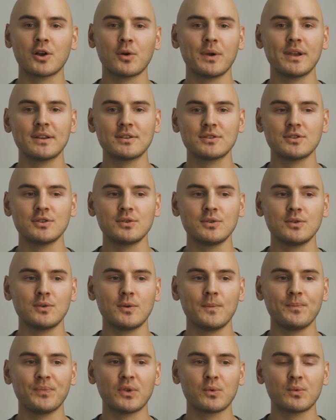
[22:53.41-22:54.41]
going
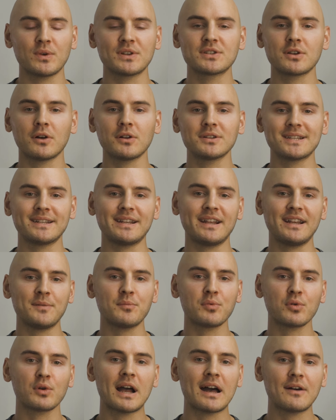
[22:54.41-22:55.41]
to result in any
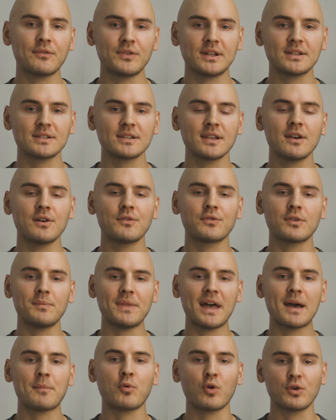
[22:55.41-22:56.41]
profits from
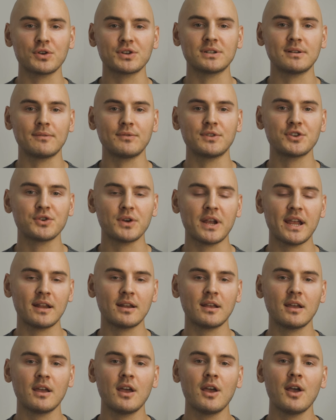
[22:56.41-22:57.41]
that portion of the trade.